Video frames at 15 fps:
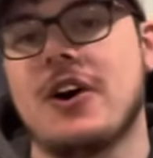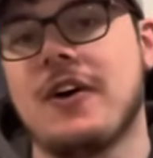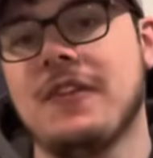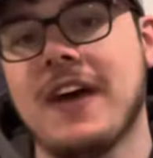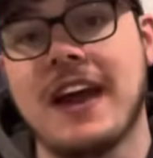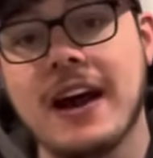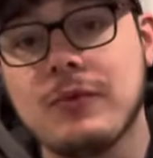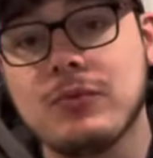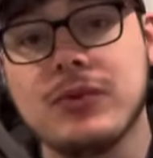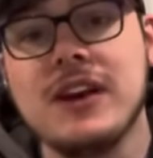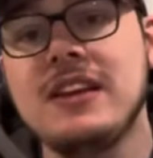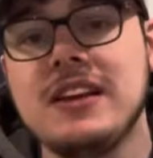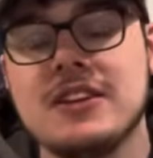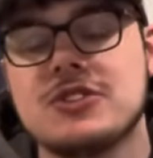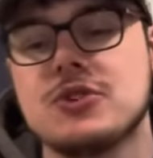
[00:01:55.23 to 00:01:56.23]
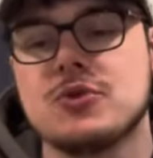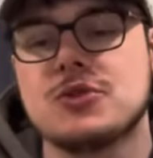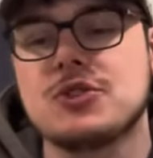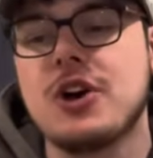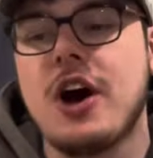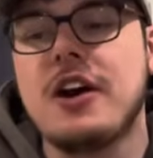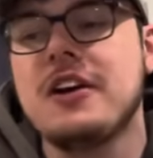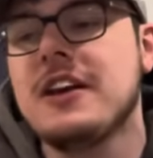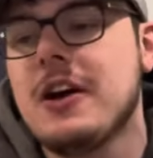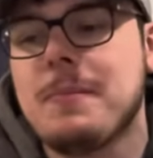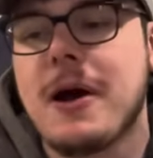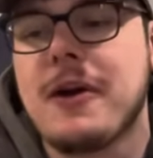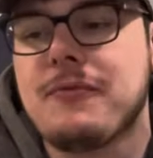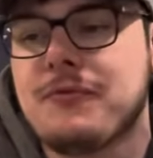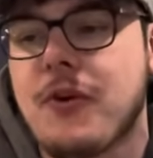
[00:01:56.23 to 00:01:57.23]
on that. I really do. Scott Arniel
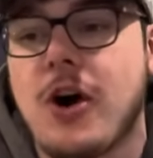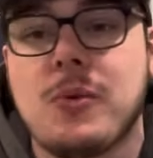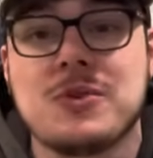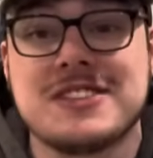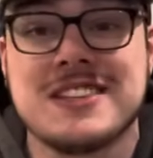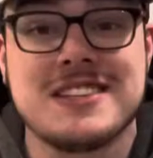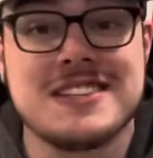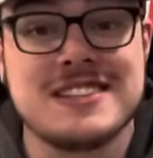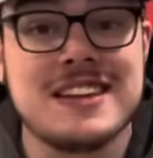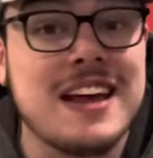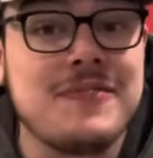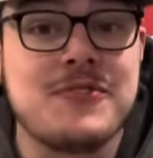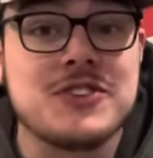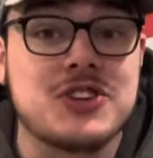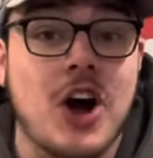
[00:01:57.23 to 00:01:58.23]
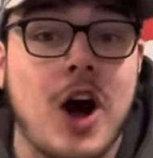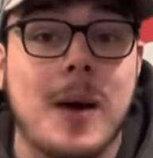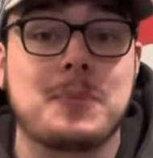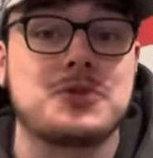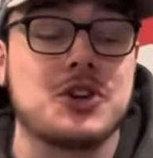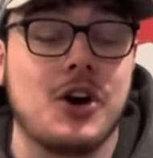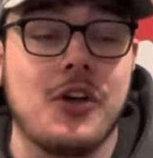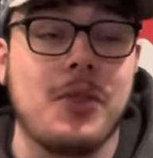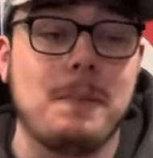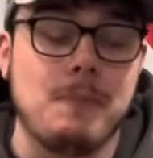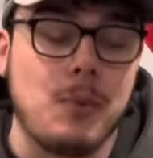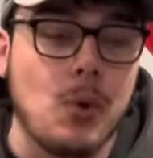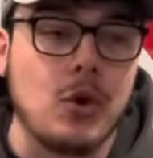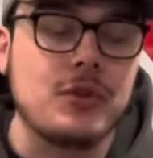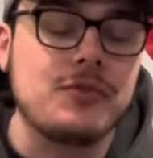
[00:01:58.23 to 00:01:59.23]
by far was the safest option on the
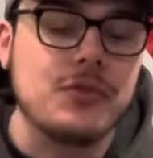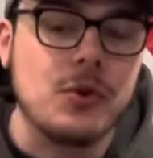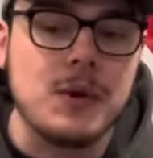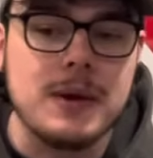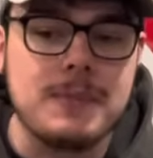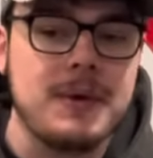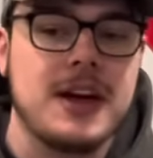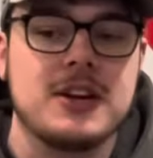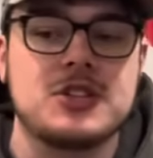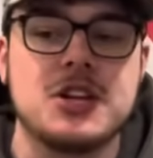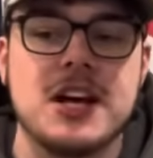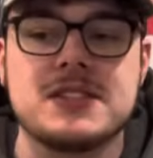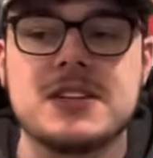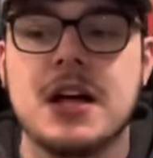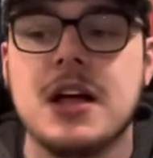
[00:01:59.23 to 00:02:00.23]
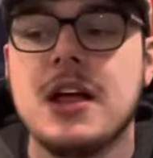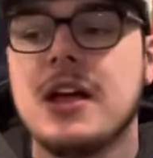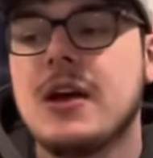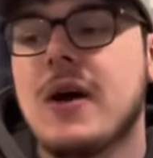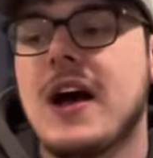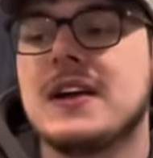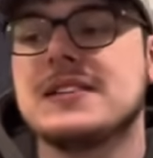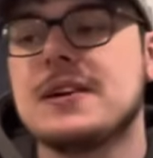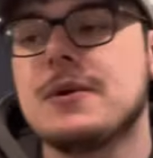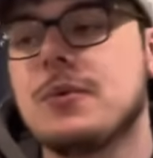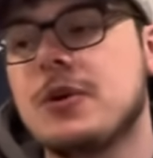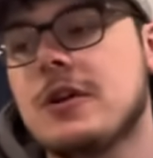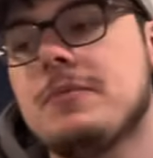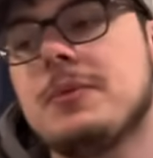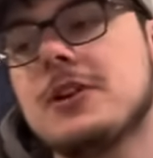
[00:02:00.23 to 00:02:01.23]
board for the Winnipeg Jets, as it
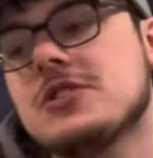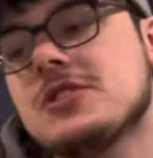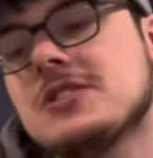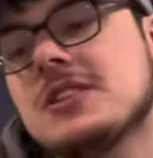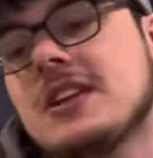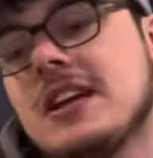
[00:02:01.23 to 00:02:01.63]
would have been just an